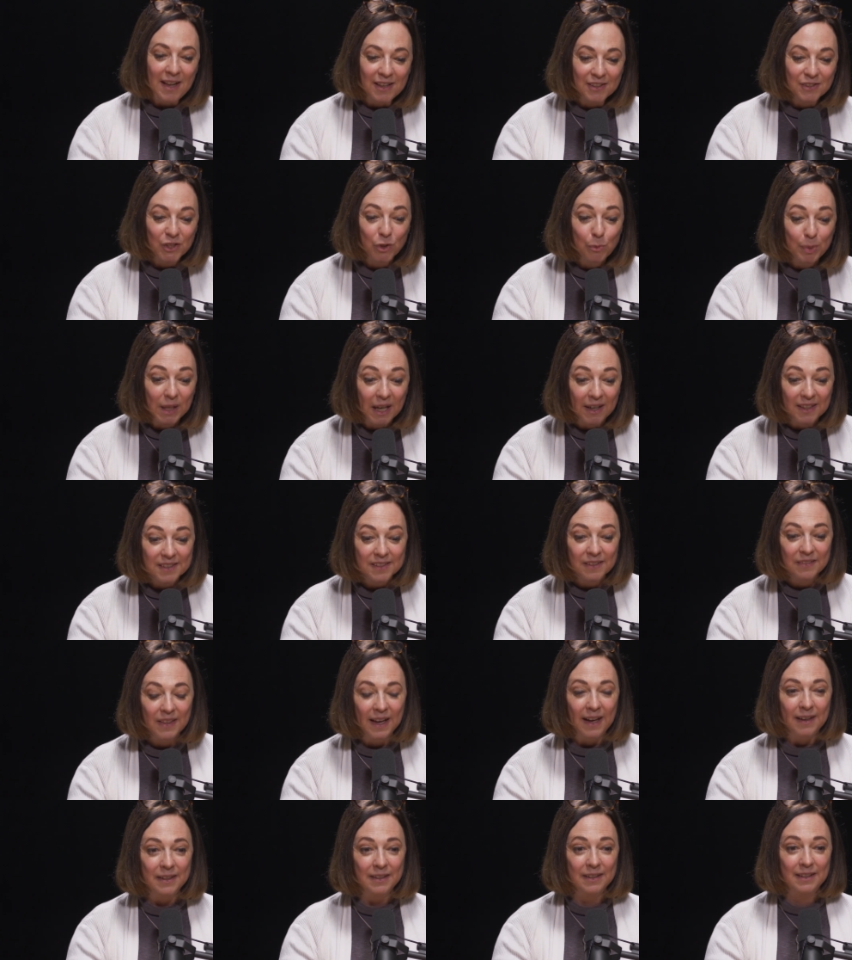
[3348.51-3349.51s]
so, because of
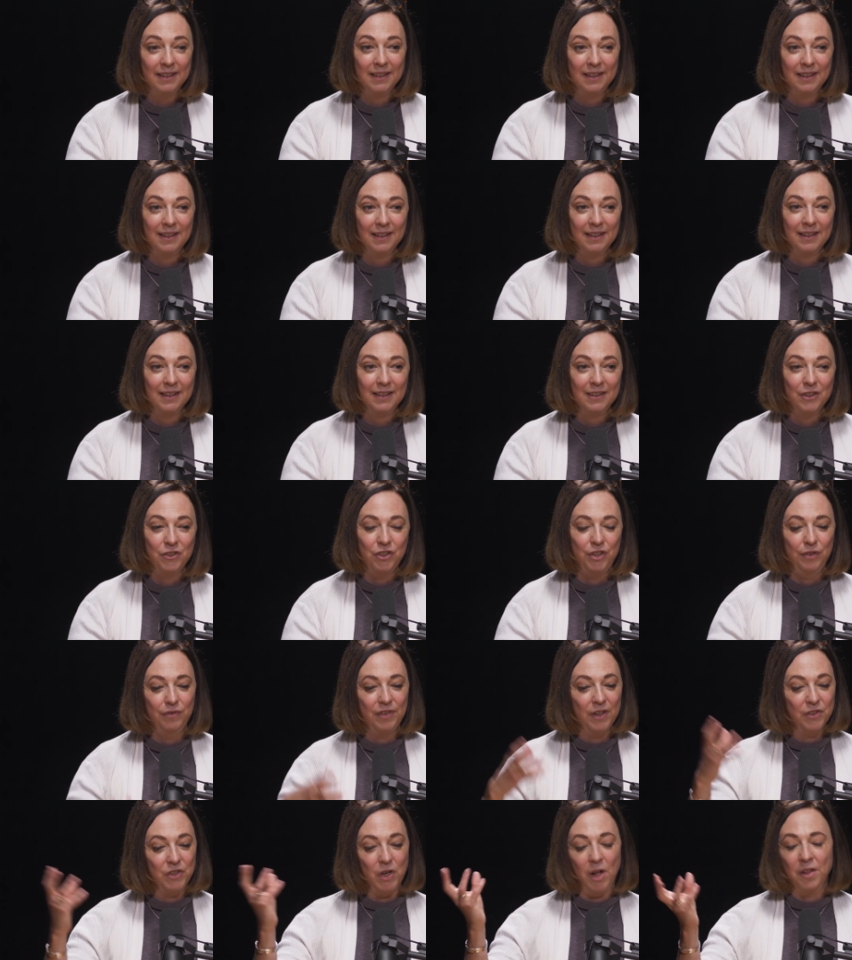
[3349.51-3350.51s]
that, she
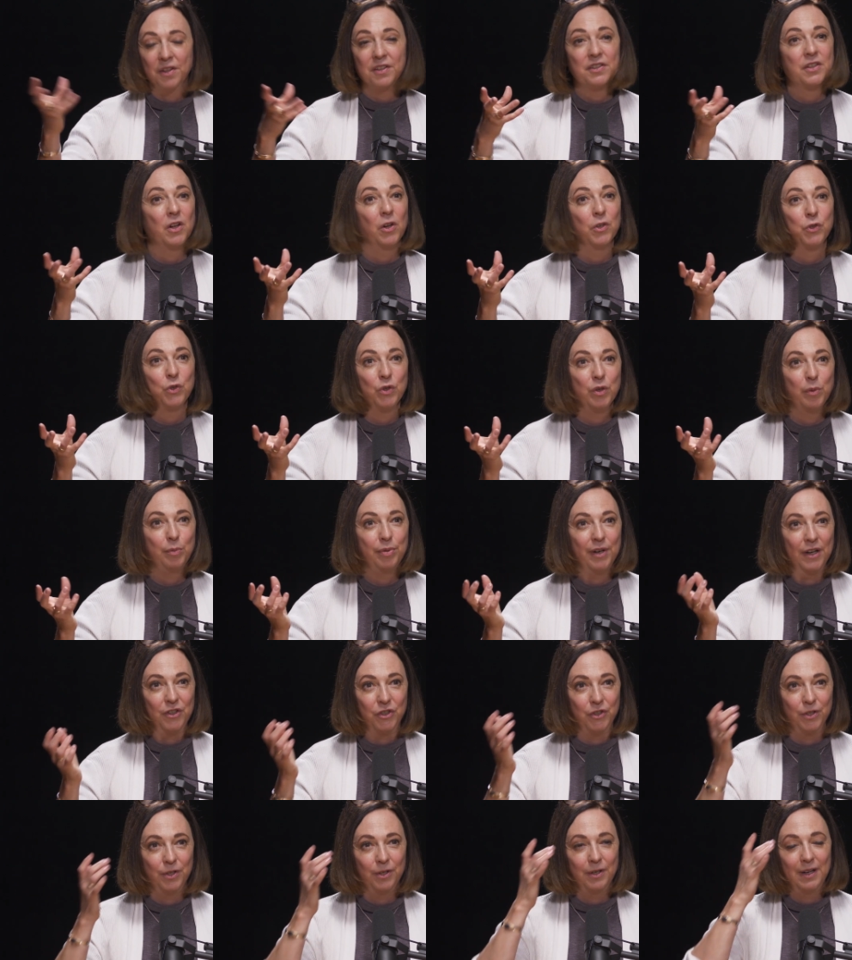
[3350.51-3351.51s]
felt all this cultural
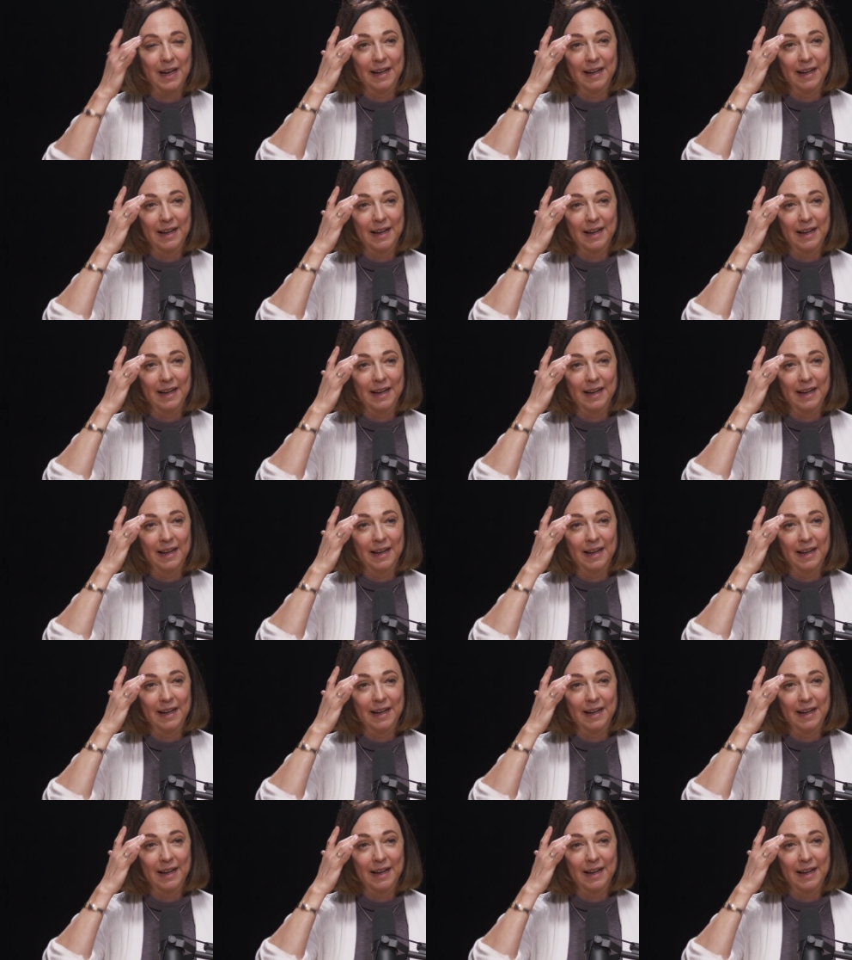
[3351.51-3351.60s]
pressure.